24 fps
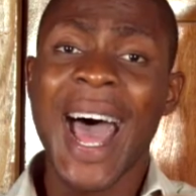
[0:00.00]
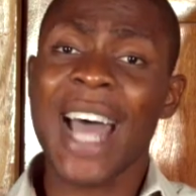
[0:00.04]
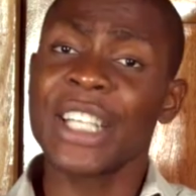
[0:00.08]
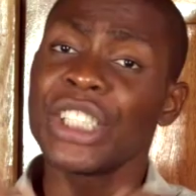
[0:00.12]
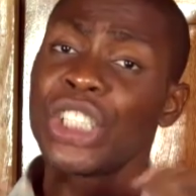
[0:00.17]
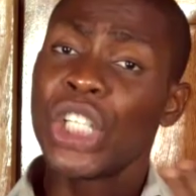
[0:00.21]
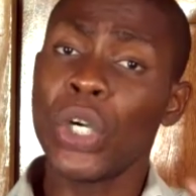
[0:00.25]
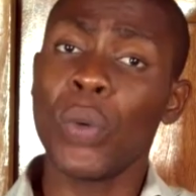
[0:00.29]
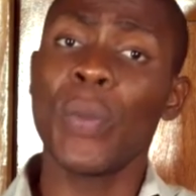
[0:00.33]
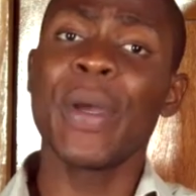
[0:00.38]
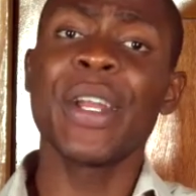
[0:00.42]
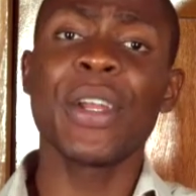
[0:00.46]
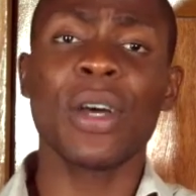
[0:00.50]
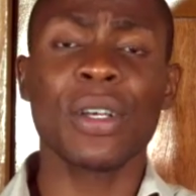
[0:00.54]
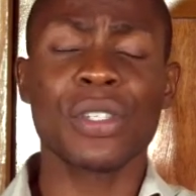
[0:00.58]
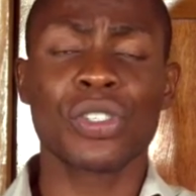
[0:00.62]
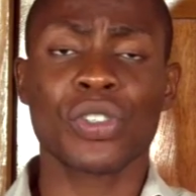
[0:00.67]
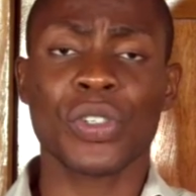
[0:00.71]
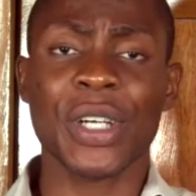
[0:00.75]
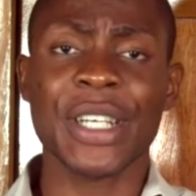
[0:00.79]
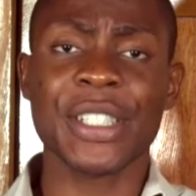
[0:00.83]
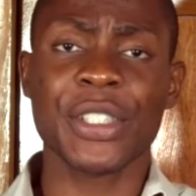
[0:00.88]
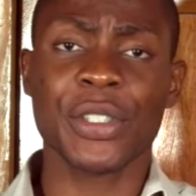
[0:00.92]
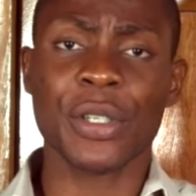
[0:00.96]
you will not
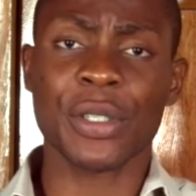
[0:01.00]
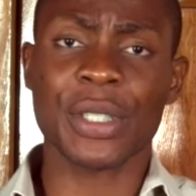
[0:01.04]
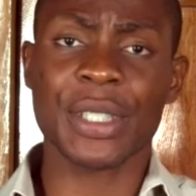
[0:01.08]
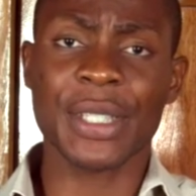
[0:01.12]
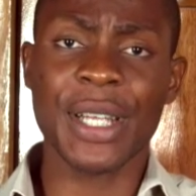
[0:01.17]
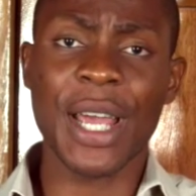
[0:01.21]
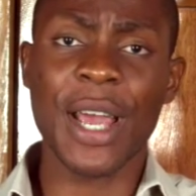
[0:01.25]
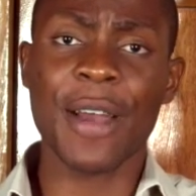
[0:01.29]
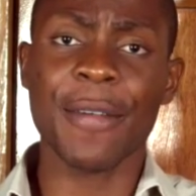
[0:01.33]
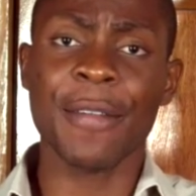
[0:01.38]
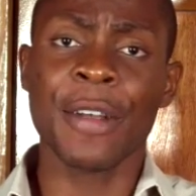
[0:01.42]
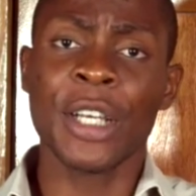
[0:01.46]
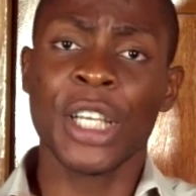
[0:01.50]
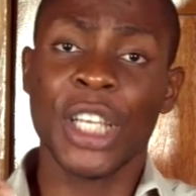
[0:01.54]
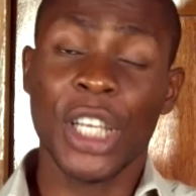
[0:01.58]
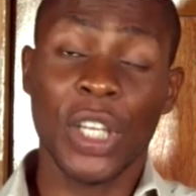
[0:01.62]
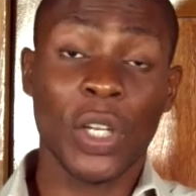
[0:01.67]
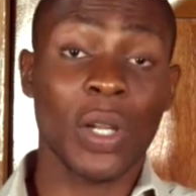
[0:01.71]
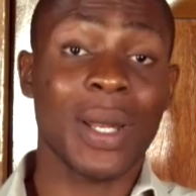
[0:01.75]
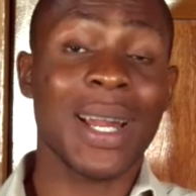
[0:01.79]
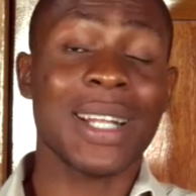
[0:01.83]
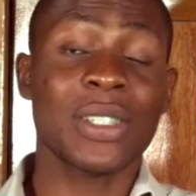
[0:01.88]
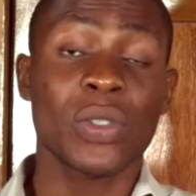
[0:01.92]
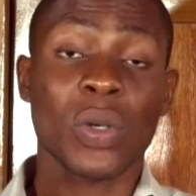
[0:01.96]
stress yourself in
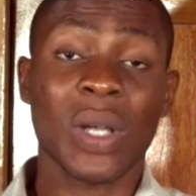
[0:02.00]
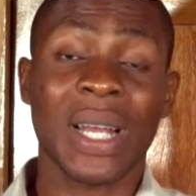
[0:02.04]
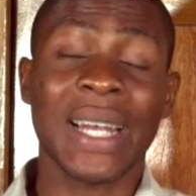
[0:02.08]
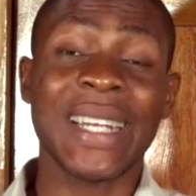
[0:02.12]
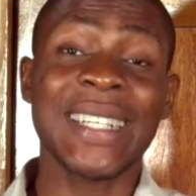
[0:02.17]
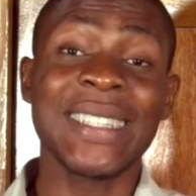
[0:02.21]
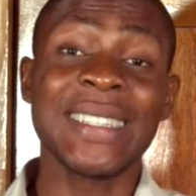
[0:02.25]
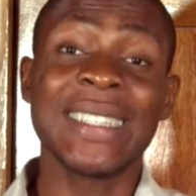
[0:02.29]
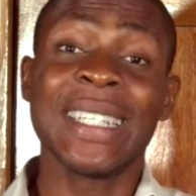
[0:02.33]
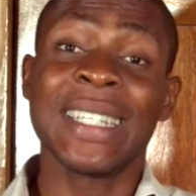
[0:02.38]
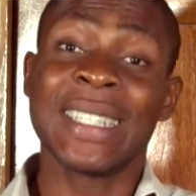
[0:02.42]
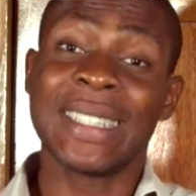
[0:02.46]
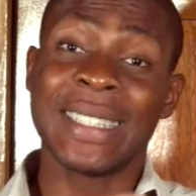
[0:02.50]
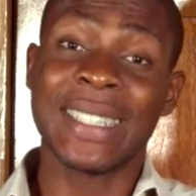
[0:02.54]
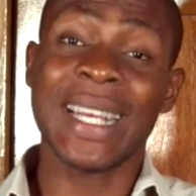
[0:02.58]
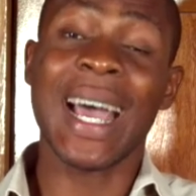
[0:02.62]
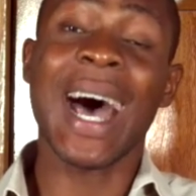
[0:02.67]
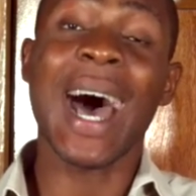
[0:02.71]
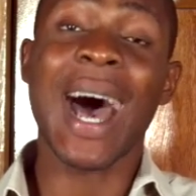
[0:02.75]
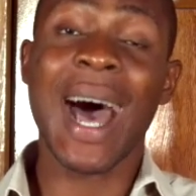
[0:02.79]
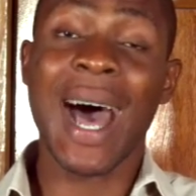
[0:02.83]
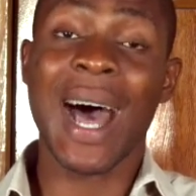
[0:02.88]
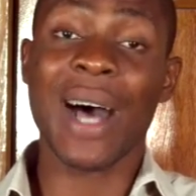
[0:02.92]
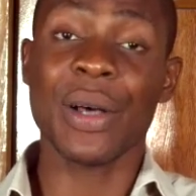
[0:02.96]
order to clean their
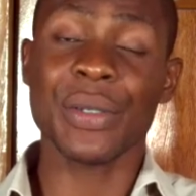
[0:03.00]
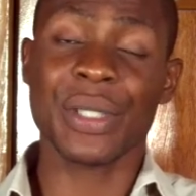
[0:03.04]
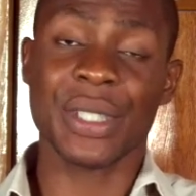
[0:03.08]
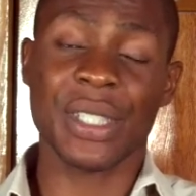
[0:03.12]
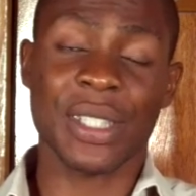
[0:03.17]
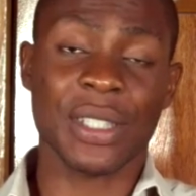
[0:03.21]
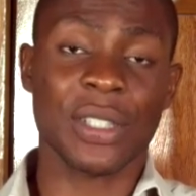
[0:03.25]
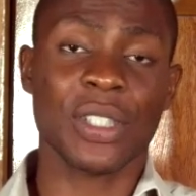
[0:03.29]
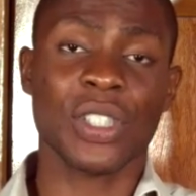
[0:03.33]
houses.